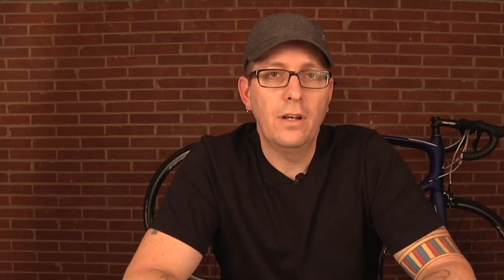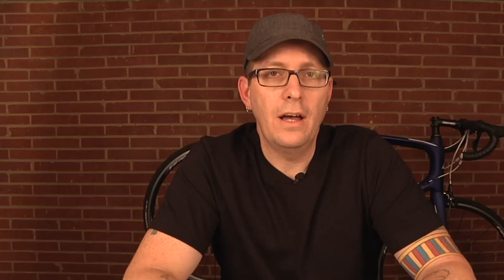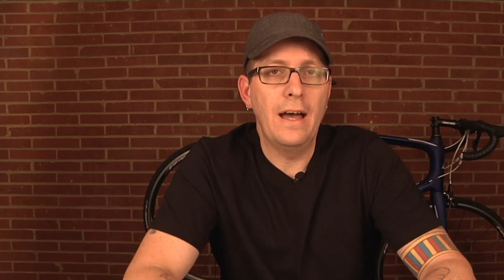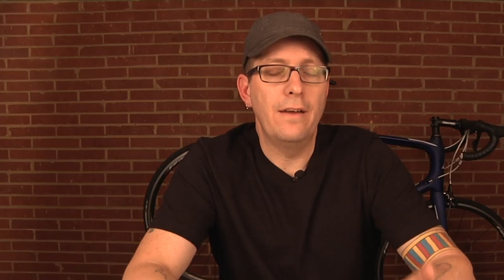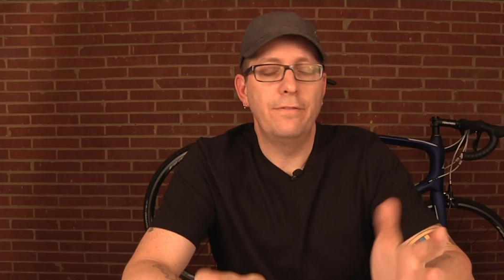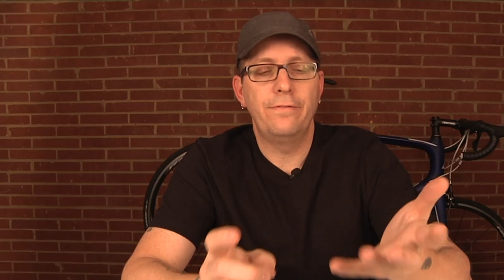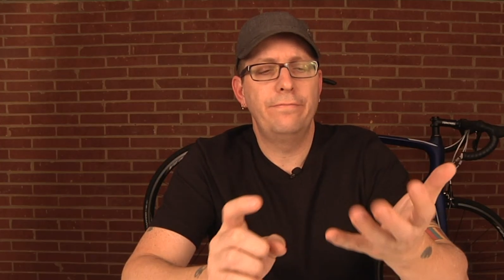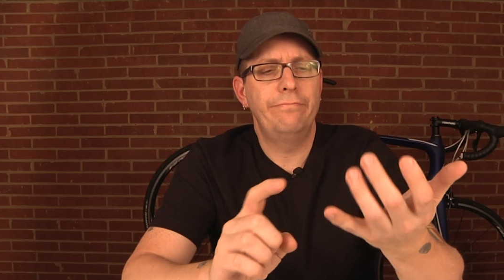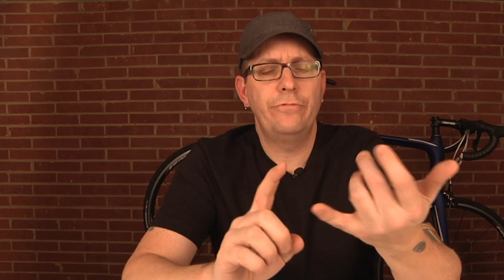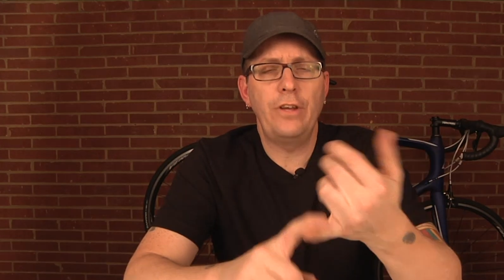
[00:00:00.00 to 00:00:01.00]
I've
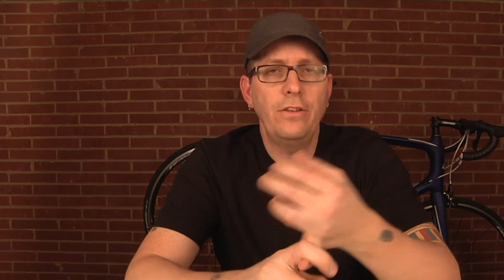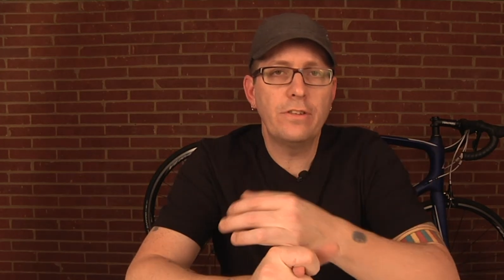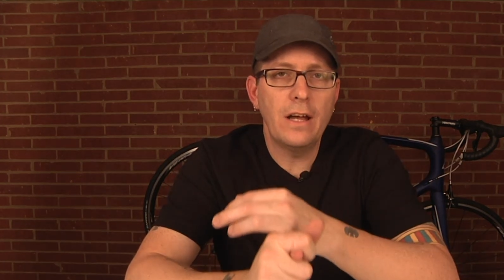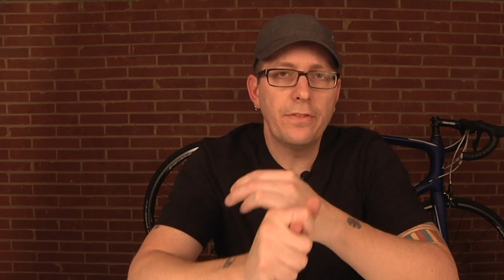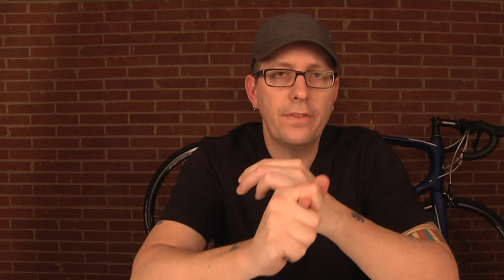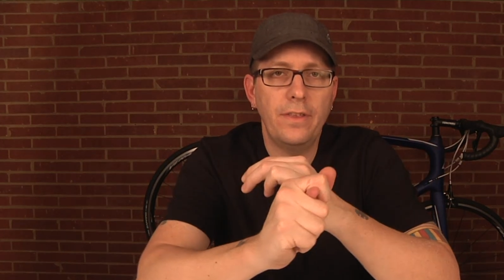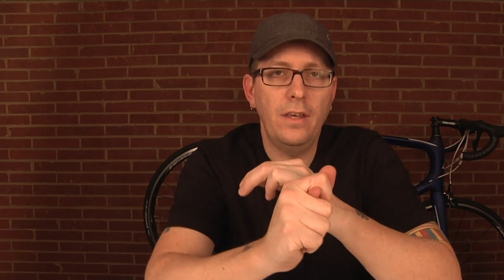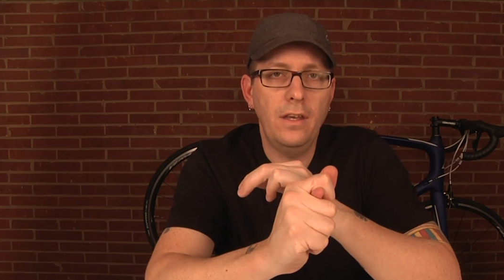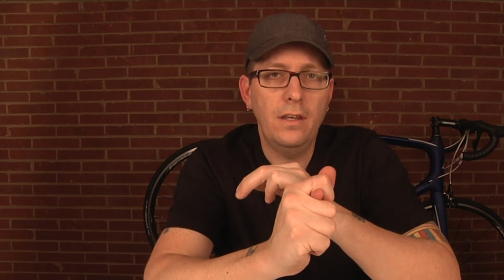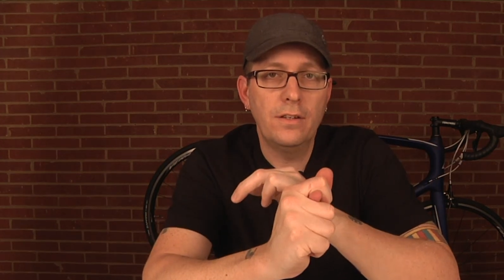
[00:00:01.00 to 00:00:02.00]
changed out
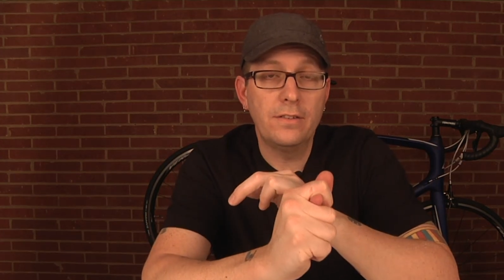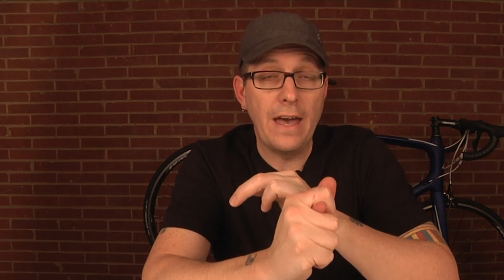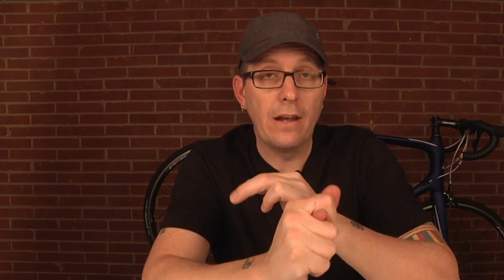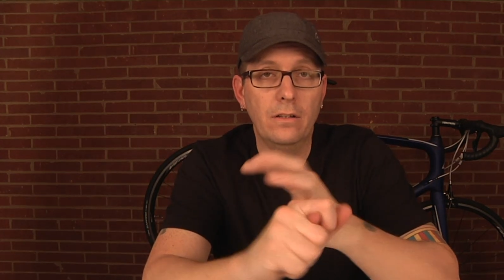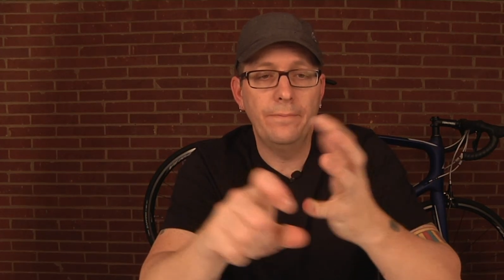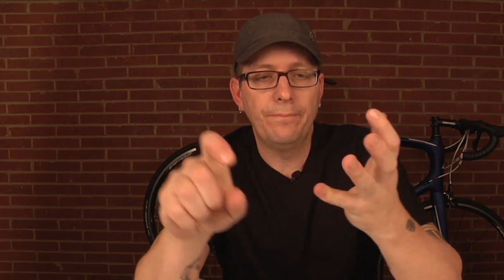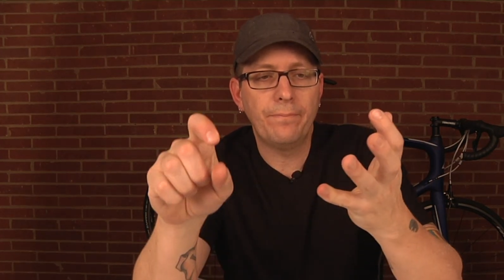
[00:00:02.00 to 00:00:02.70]
the saddle.